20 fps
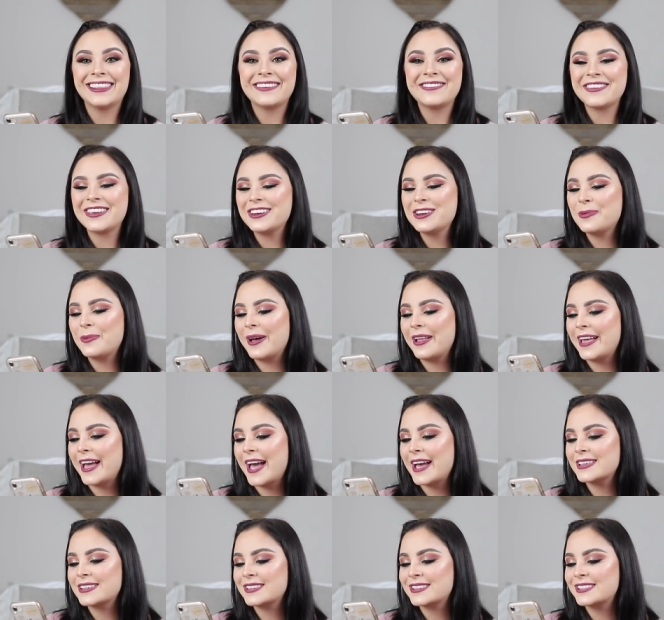Olivia Noel
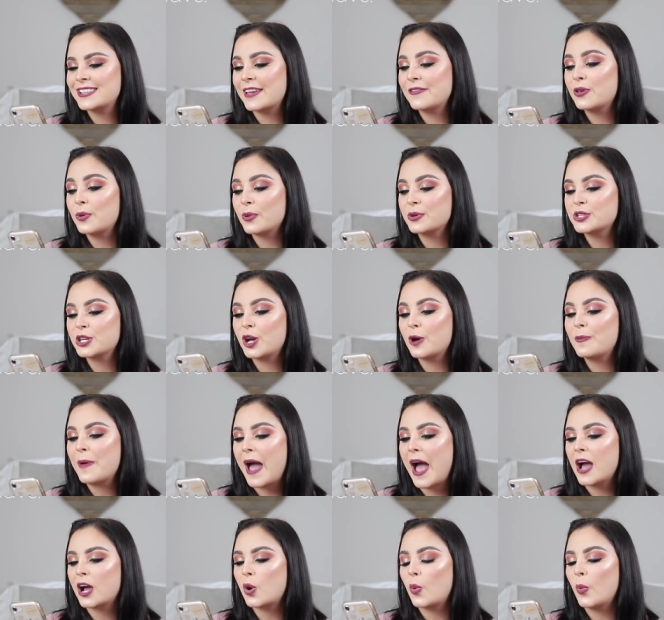asks, if you were to go
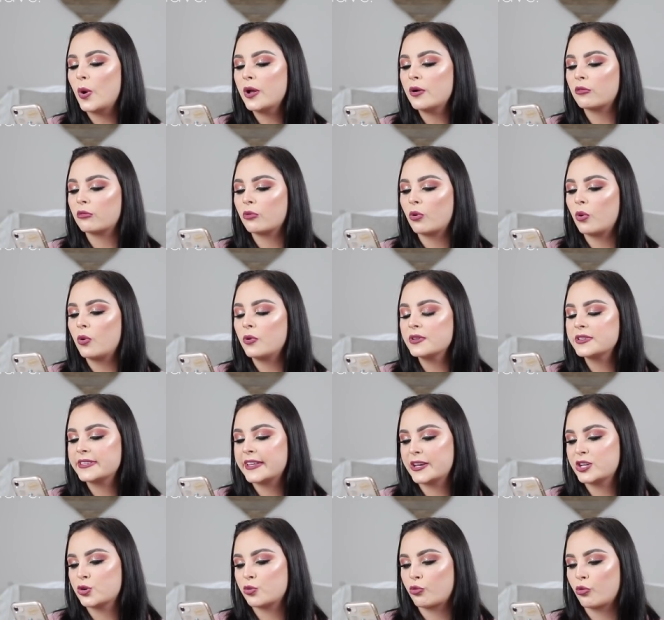back, what
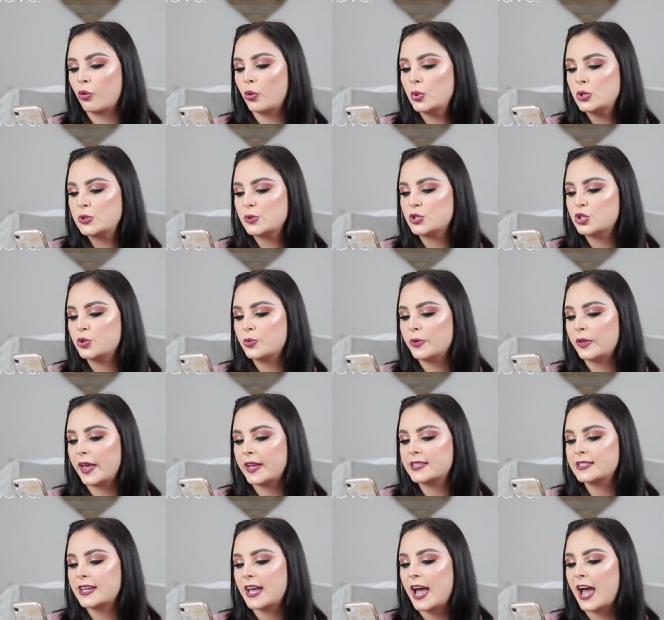role/roles would you
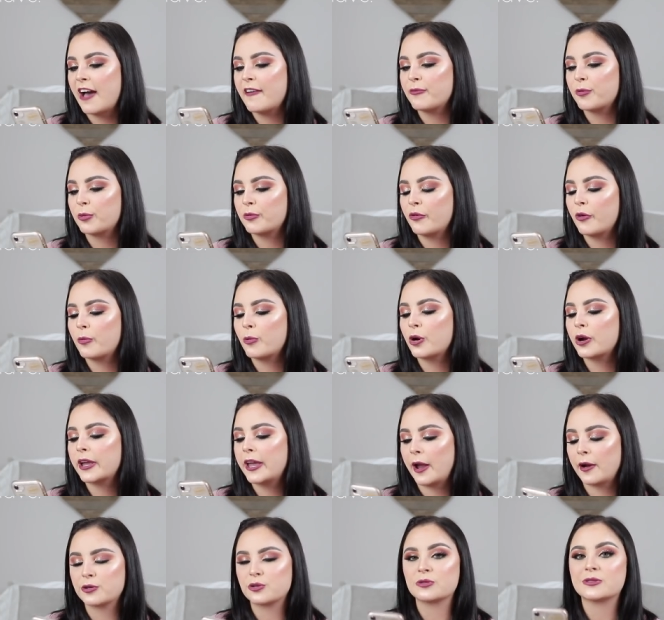like to have? Performer,
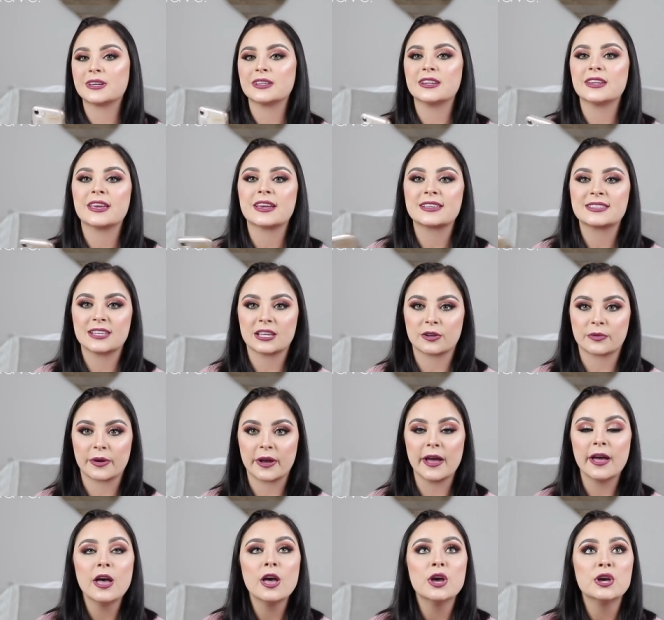character, tenant,
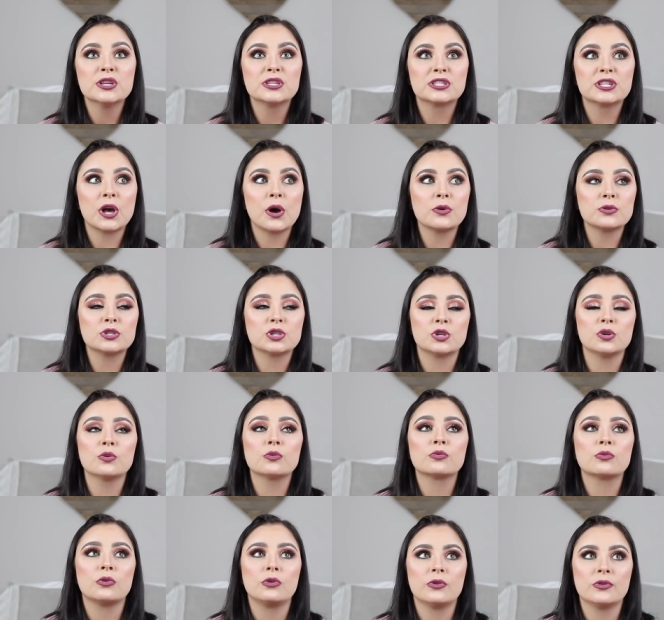etc. So
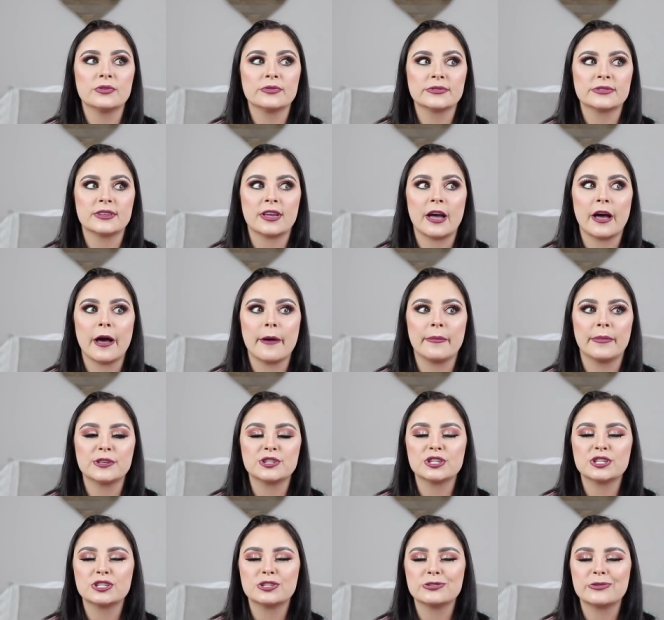two roles,
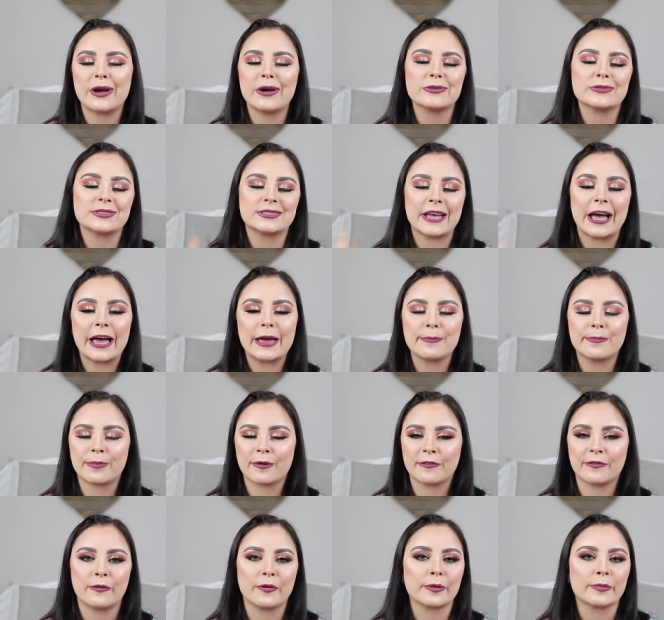let's just do outside
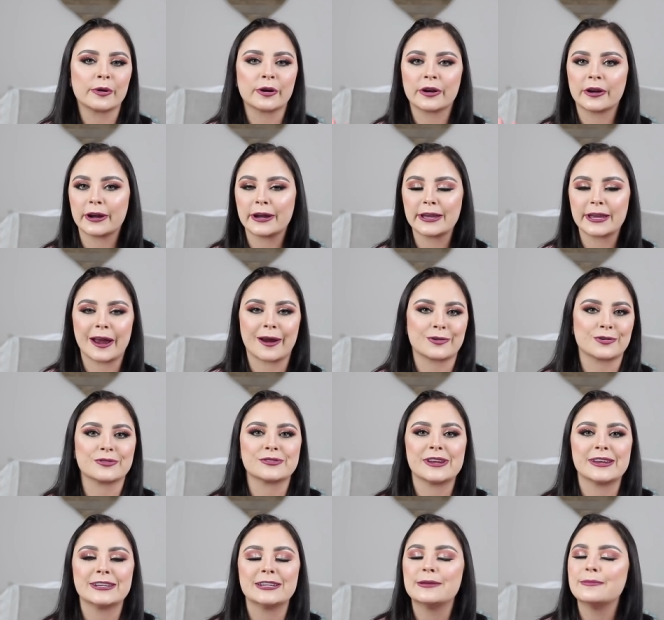performer and
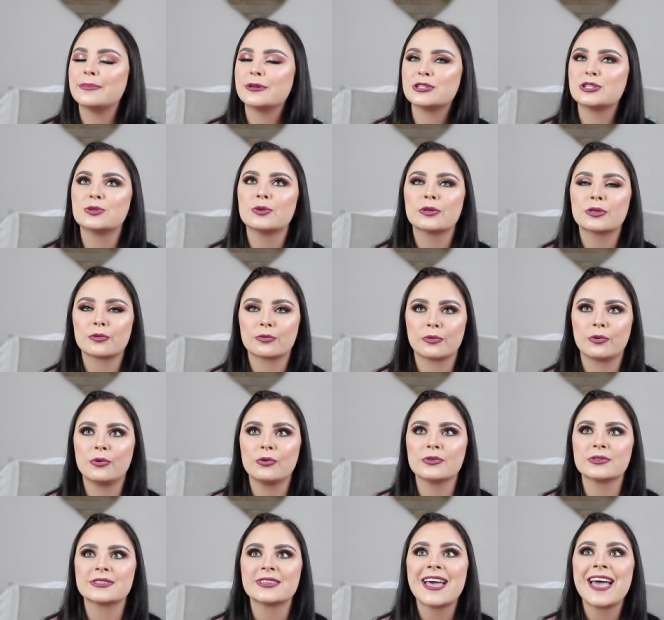character tenant, but two other
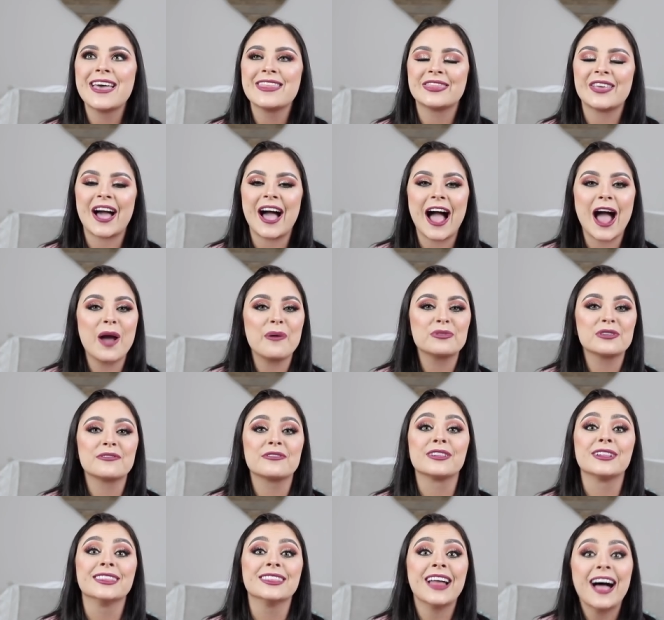roles that I would
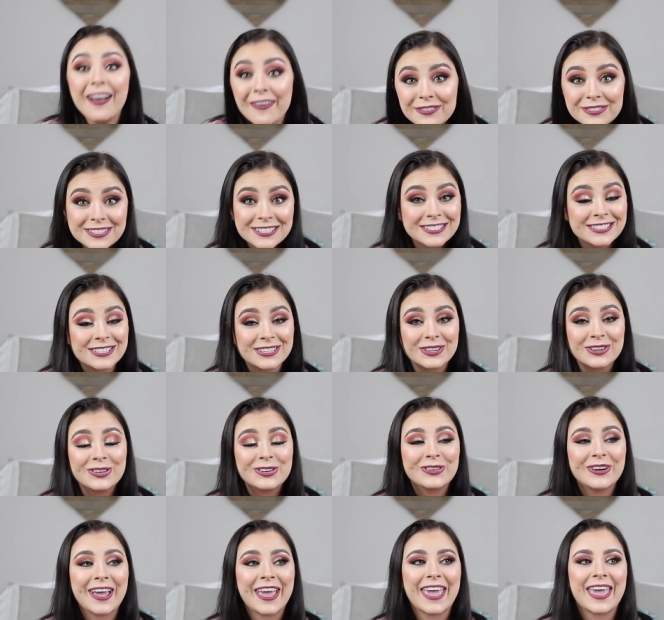have loved to
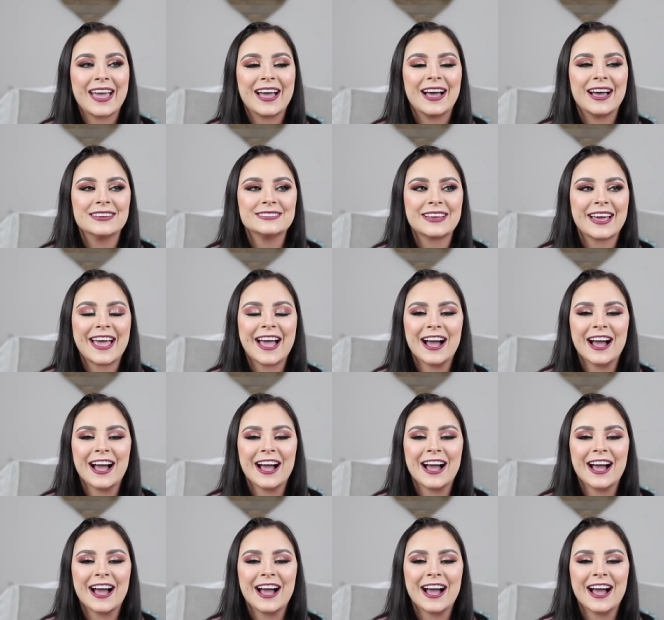do, and I